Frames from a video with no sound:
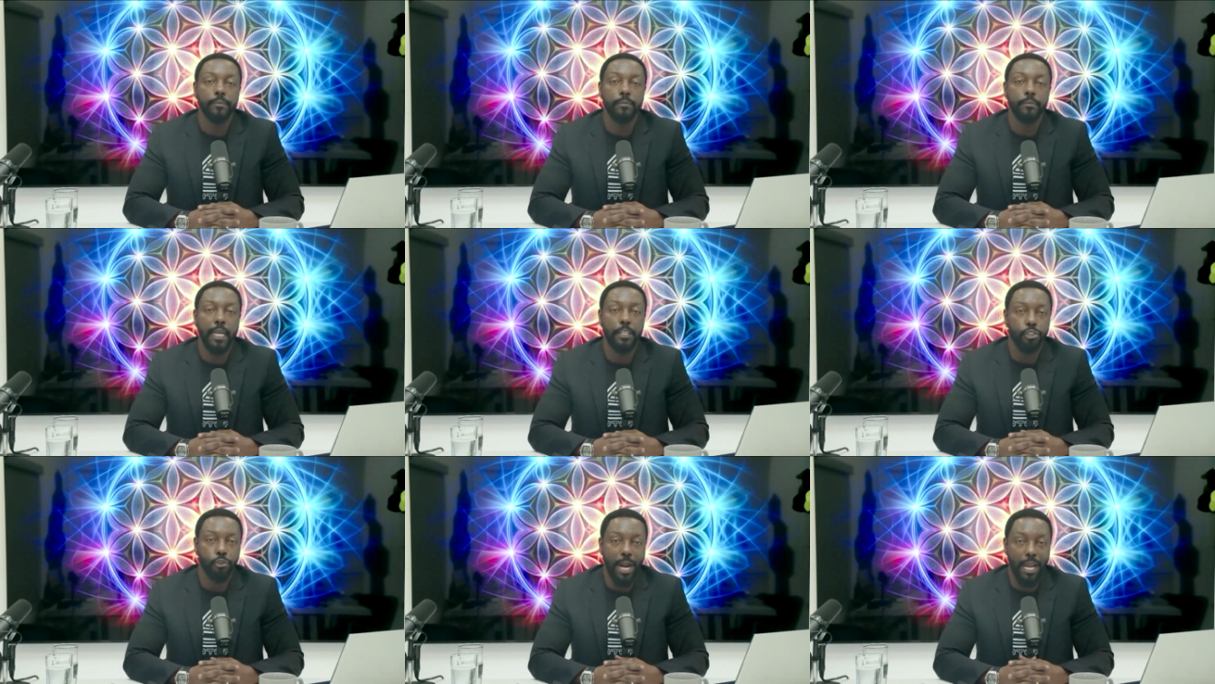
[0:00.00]

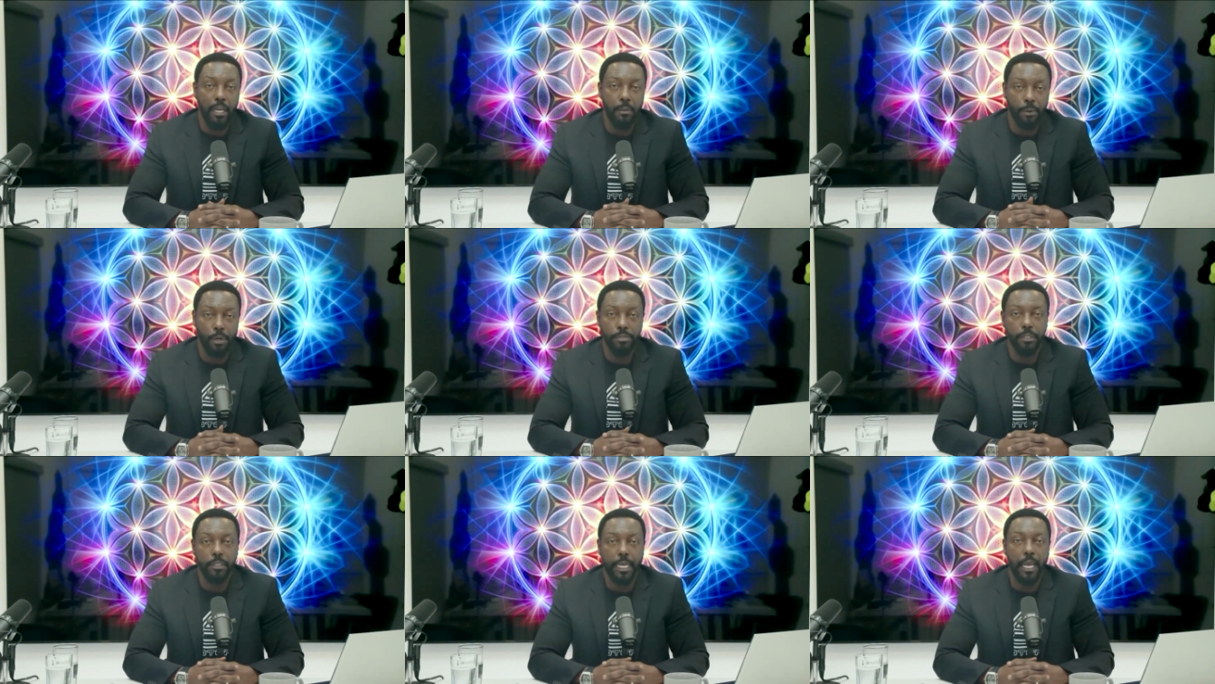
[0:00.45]
and track a
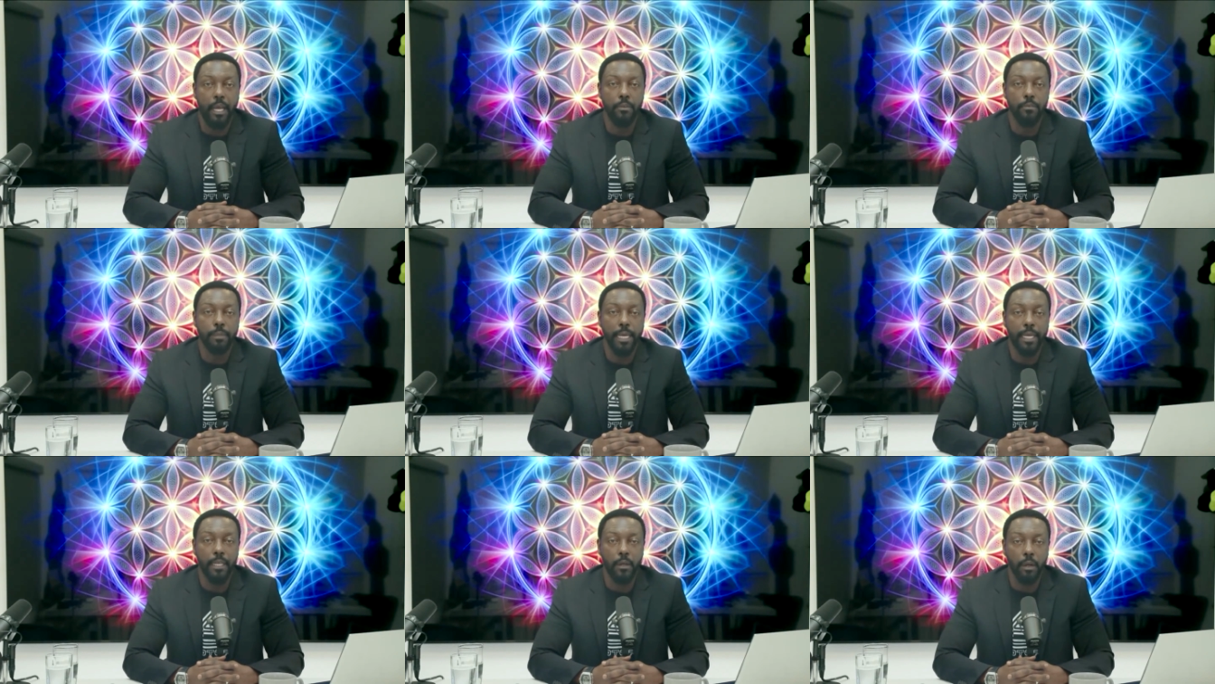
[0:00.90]
person
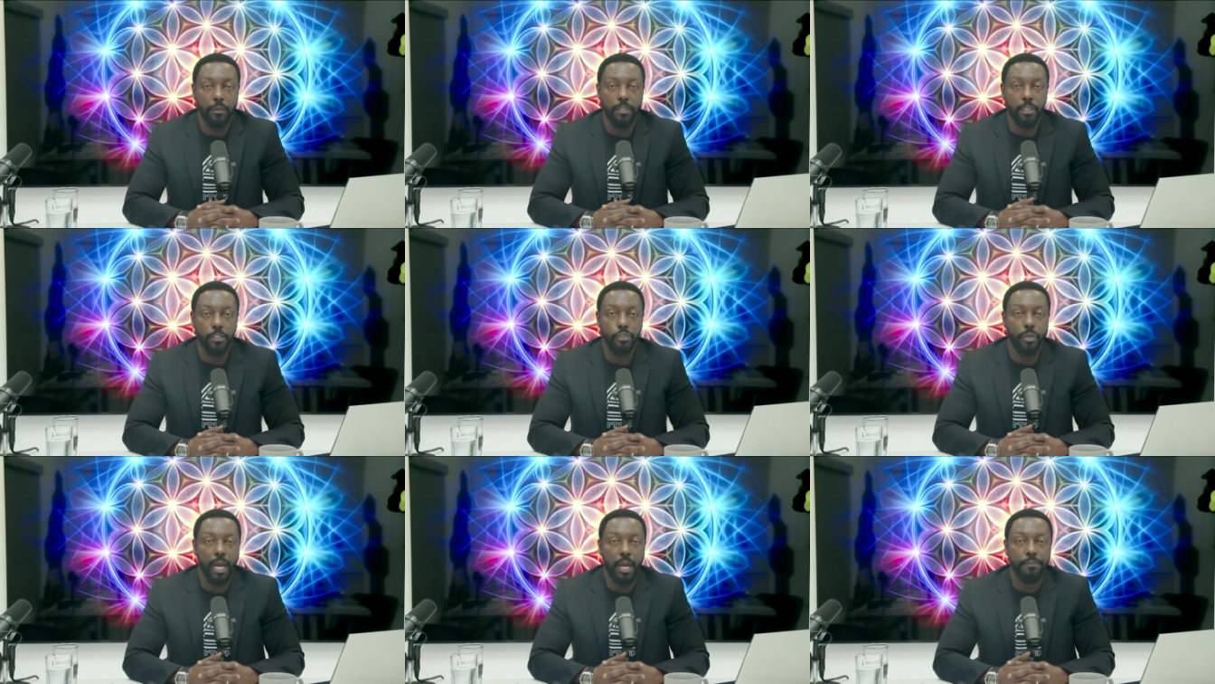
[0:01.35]
down, making all these
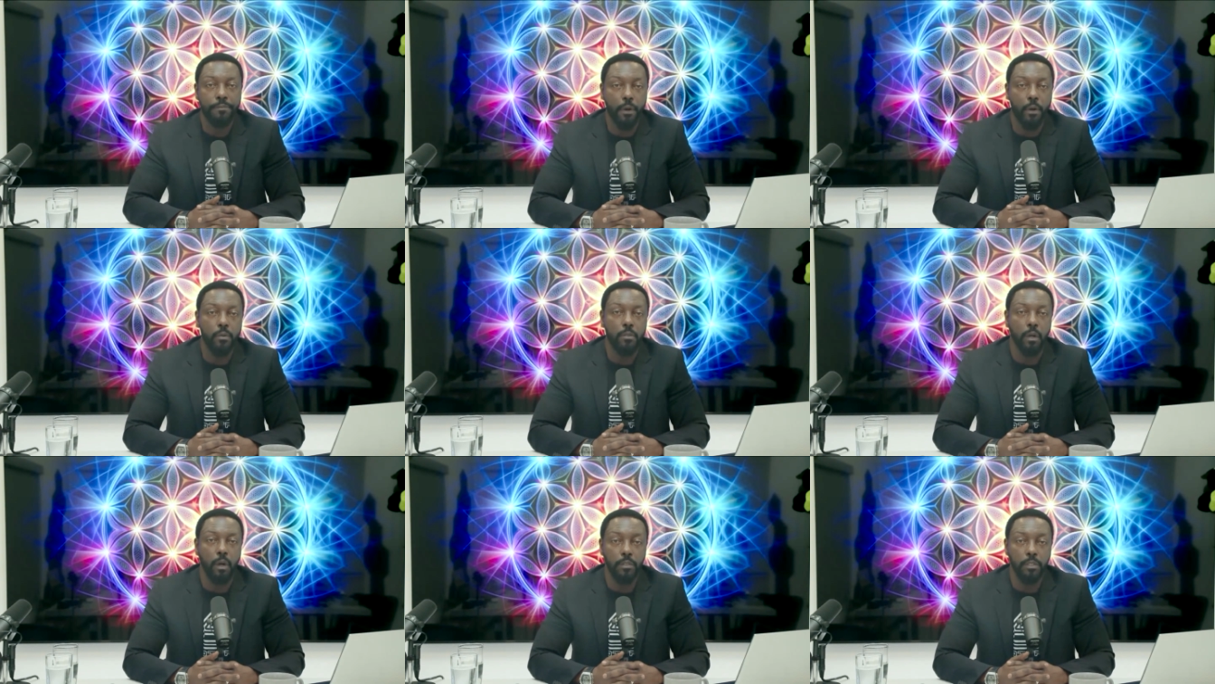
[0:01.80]
contrived
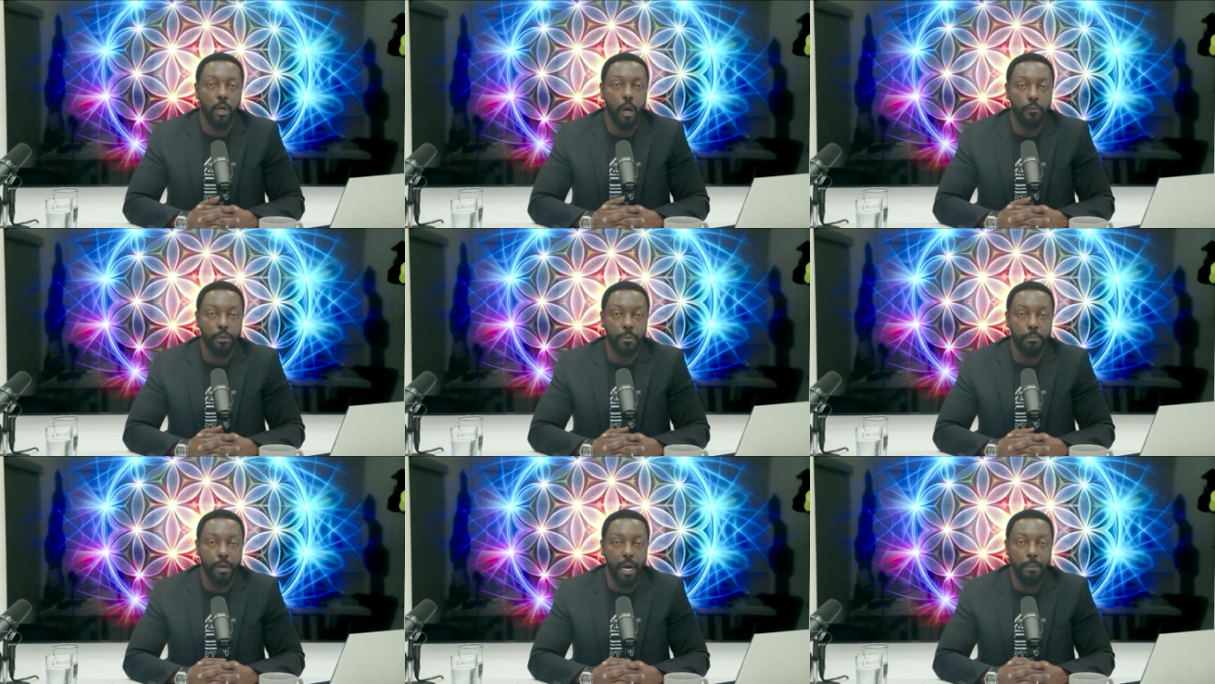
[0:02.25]
phone calls and
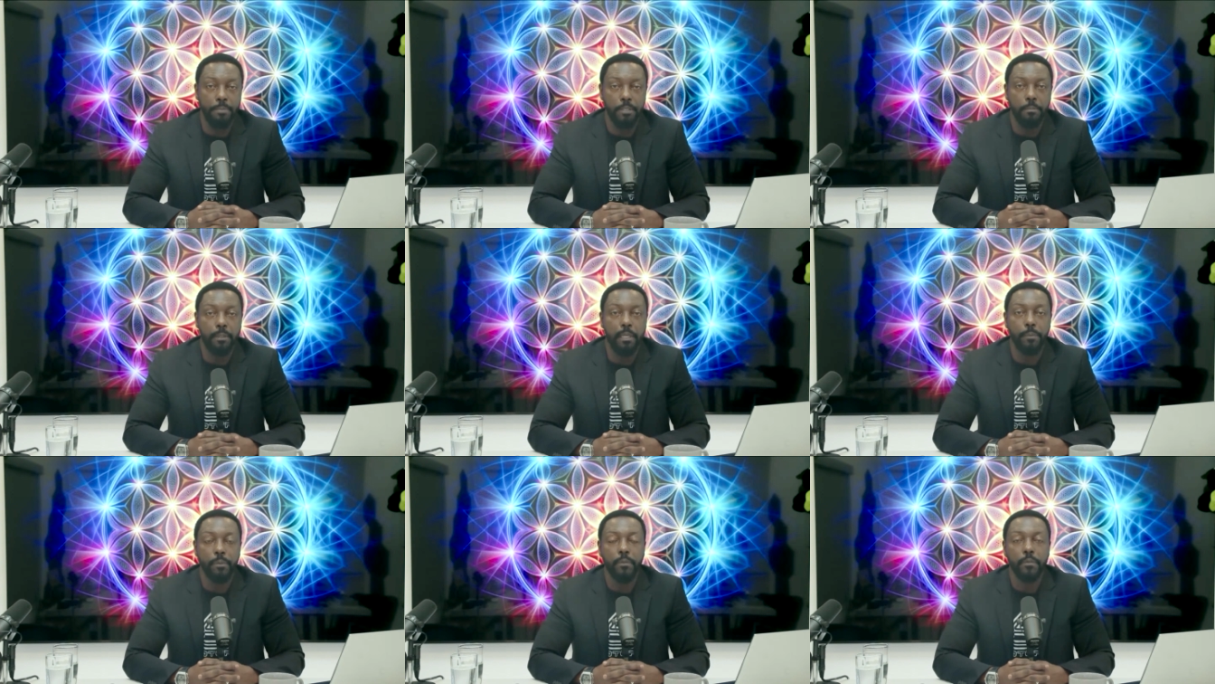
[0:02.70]
offering bribes to
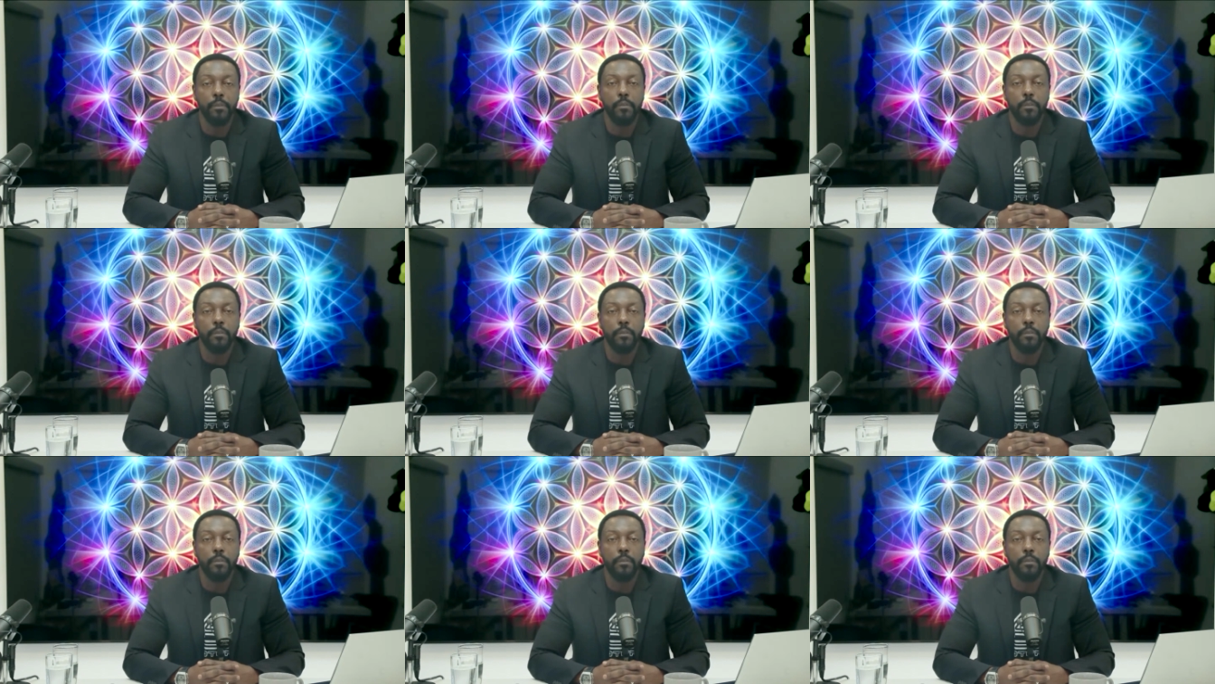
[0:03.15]
people.